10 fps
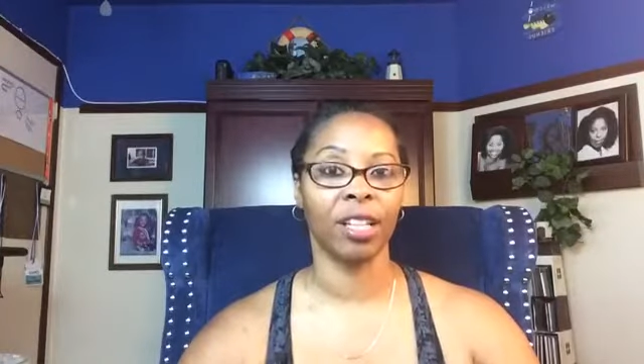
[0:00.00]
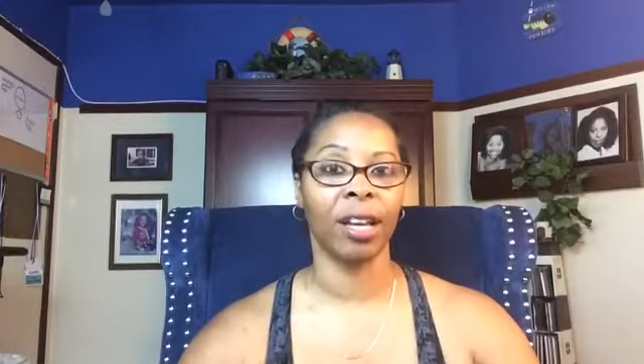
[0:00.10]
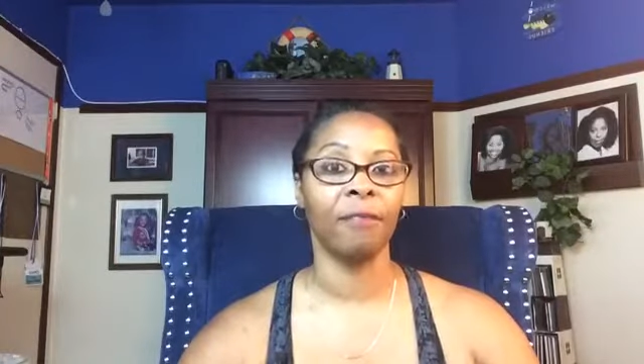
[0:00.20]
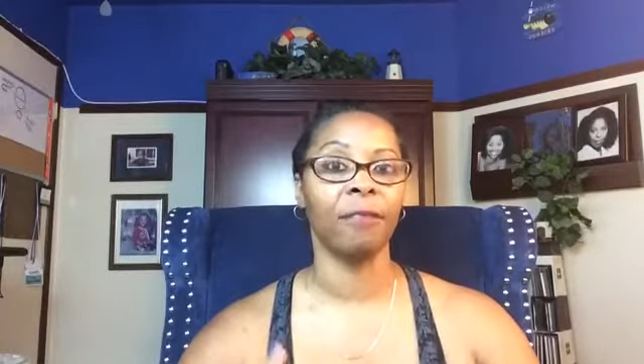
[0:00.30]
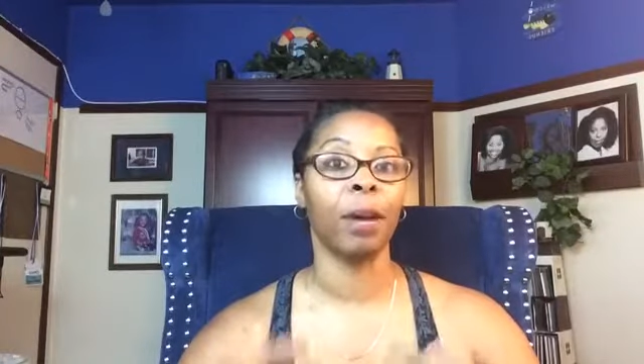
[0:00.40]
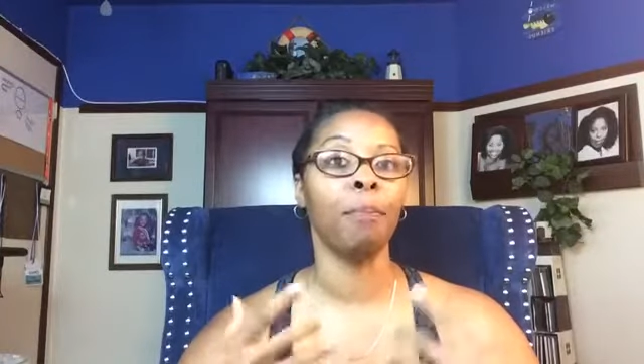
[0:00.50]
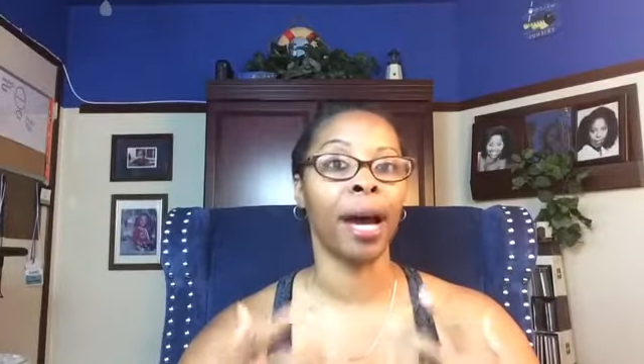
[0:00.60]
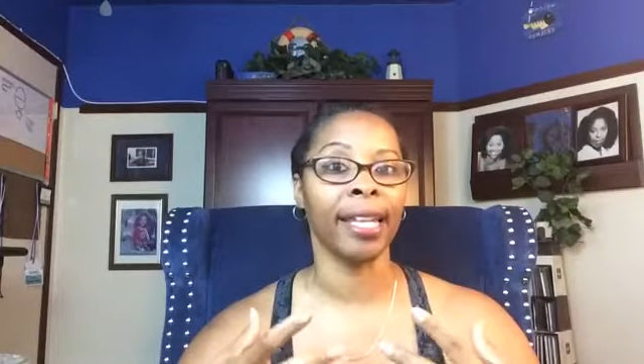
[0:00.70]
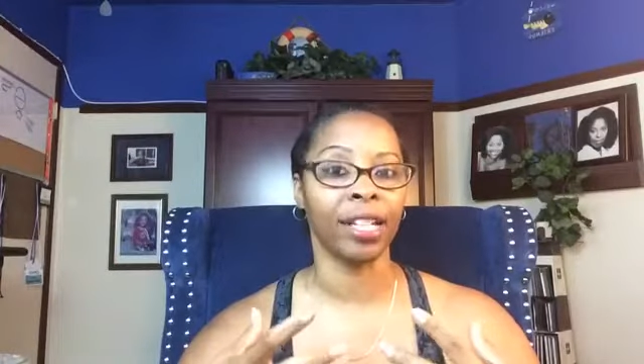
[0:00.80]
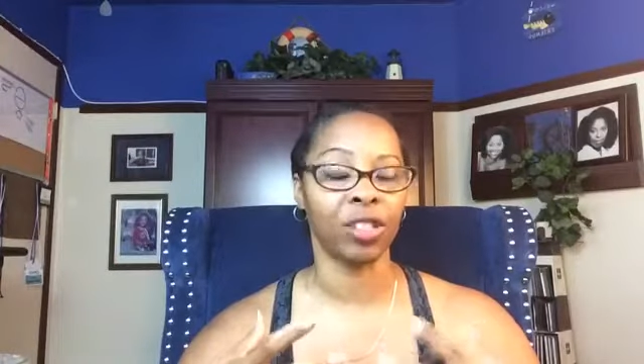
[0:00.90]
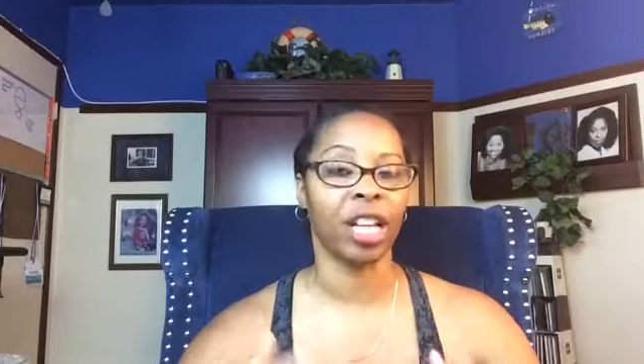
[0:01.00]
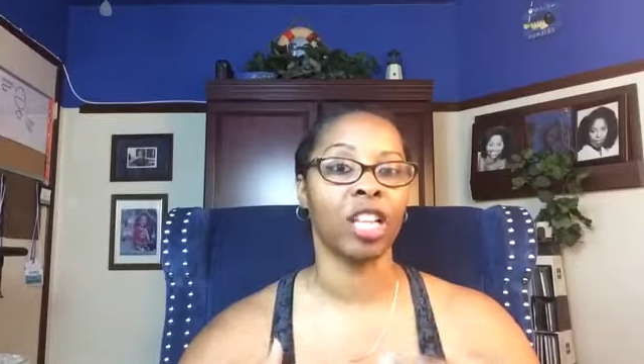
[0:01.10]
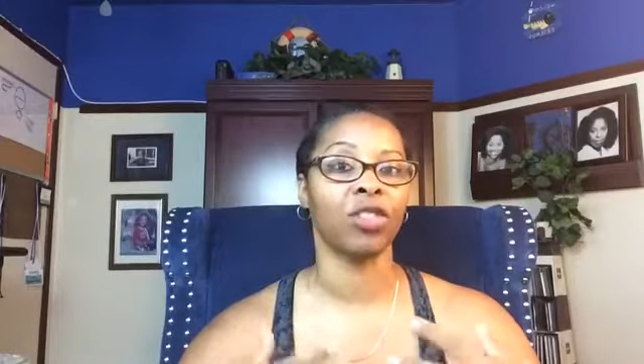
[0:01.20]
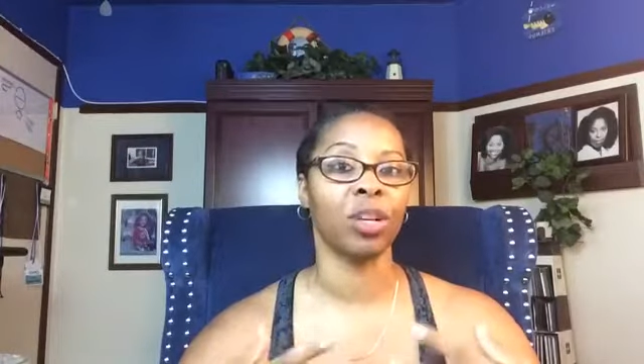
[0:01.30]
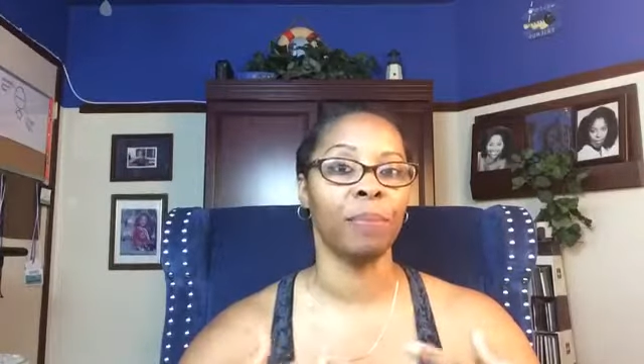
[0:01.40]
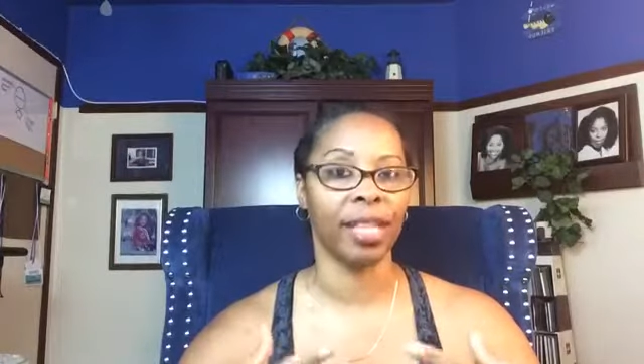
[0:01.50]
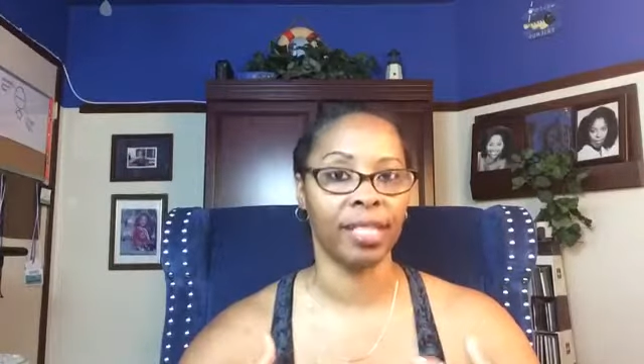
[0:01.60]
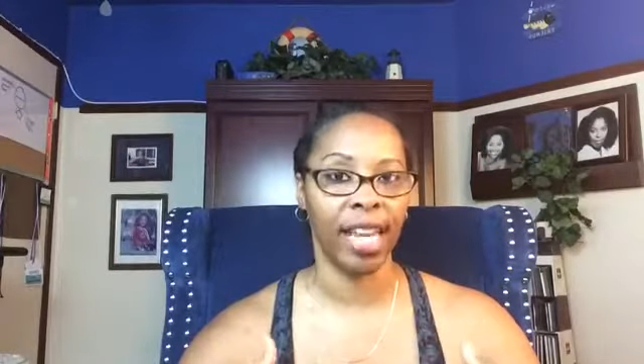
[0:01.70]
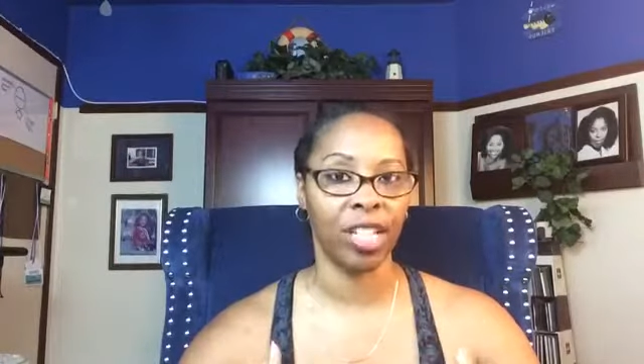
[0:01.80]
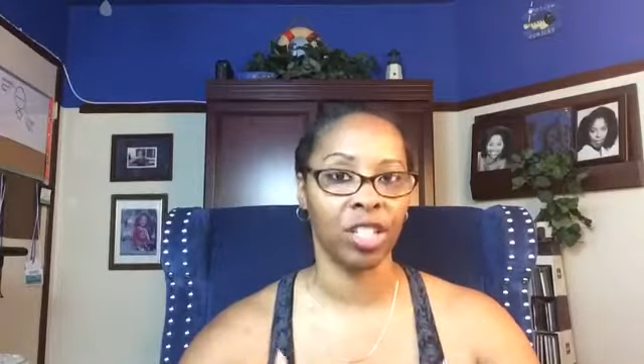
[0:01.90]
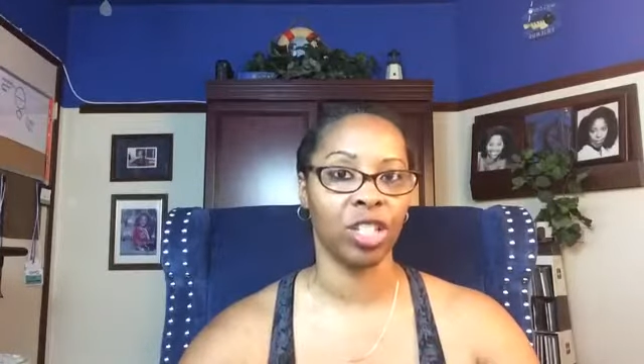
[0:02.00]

um, a mind exercise for your meditation.